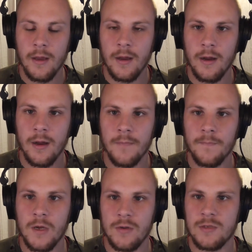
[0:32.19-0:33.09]

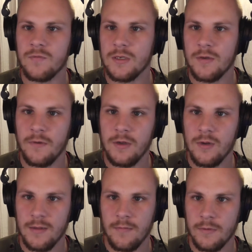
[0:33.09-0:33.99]
Now this was a
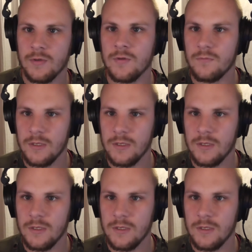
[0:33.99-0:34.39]
video that I wanted to